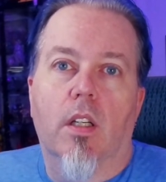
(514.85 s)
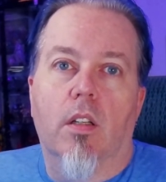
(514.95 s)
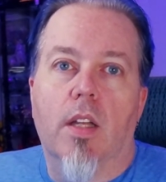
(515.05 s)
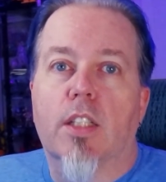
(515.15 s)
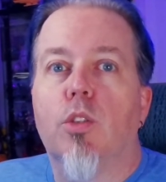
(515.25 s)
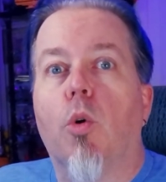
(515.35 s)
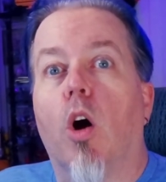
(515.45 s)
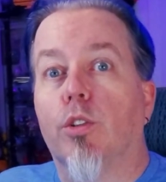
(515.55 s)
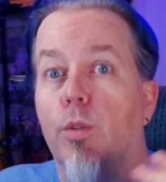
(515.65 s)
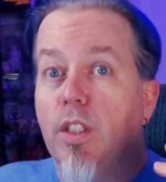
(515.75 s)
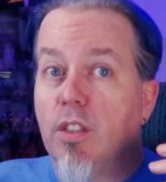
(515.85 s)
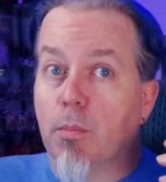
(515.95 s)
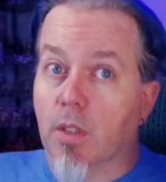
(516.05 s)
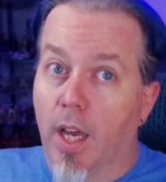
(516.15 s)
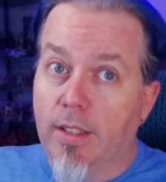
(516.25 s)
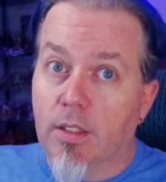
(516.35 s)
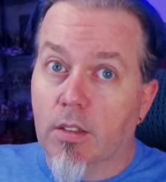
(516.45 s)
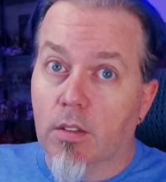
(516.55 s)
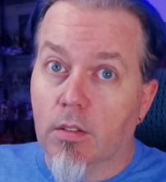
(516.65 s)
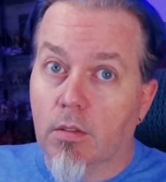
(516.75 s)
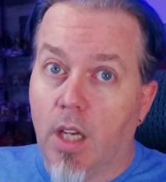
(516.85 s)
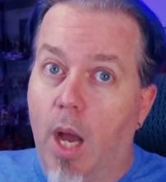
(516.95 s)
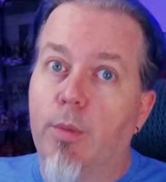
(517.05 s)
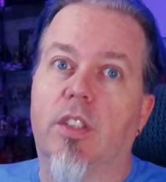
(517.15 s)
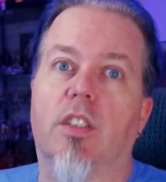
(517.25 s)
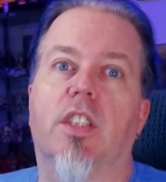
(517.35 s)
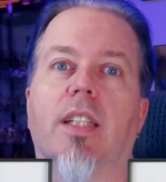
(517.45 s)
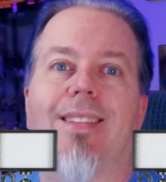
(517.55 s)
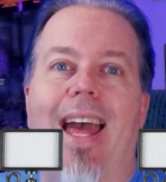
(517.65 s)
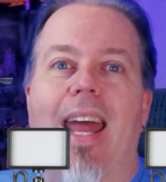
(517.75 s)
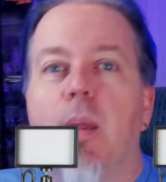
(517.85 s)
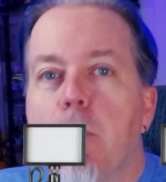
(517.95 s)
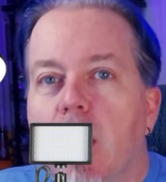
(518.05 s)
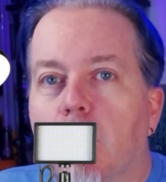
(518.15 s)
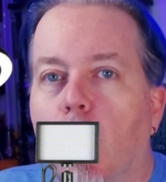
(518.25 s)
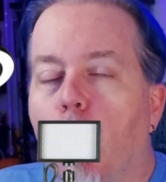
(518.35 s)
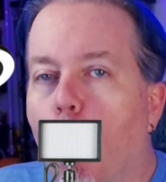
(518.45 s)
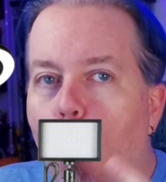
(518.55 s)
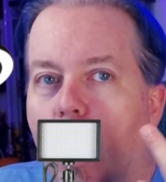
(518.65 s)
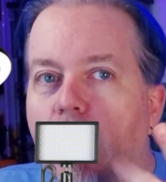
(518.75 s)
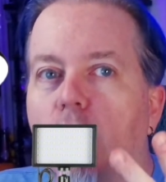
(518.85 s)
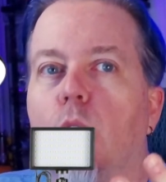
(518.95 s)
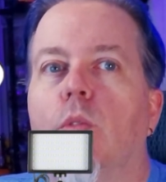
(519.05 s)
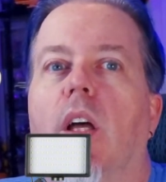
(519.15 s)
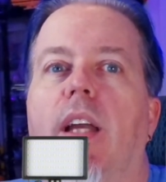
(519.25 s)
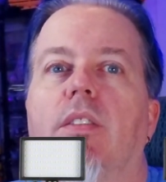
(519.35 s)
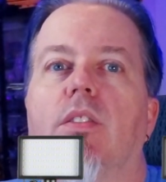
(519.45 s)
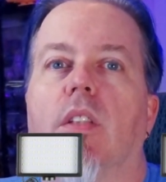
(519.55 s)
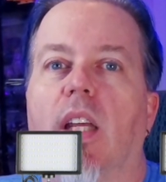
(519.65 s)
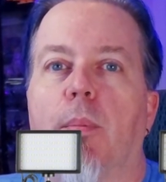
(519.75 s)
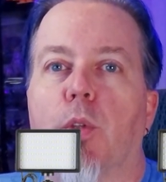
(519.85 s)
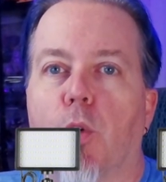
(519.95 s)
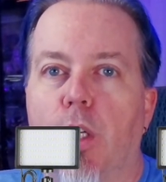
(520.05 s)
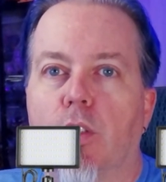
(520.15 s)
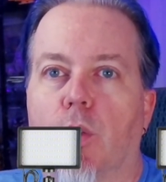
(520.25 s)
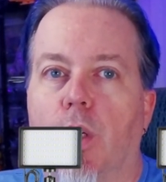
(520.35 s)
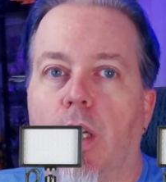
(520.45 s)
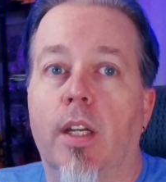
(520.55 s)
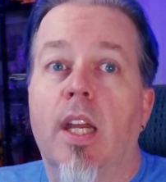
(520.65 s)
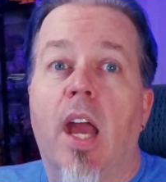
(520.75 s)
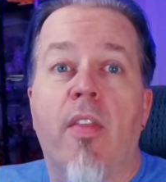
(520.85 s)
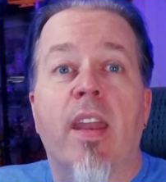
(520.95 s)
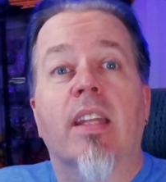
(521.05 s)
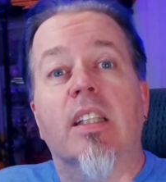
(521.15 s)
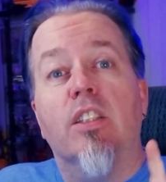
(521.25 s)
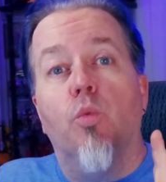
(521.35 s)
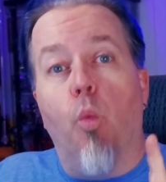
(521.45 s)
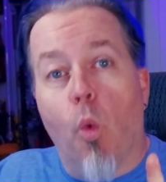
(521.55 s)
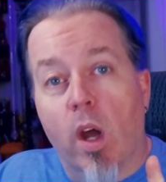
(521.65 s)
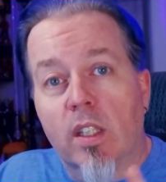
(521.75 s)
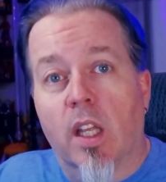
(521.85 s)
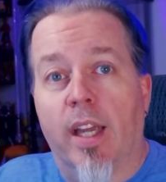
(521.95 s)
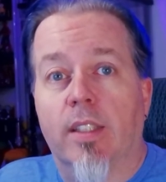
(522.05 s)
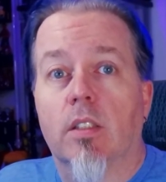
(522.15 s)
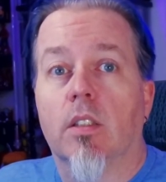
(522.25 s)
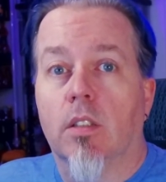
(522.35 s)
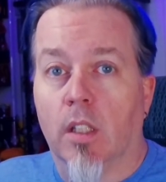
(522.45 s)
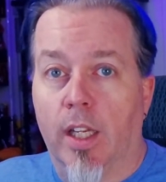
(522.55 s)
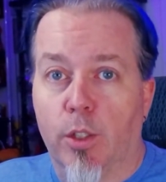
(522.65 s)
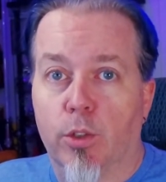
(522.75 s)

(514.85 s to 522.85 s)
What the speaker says: Next, you will also need some lights. I would suggest at a minimum 1 to 2 lights to light up the green screen, and then at least 1 light to light yourself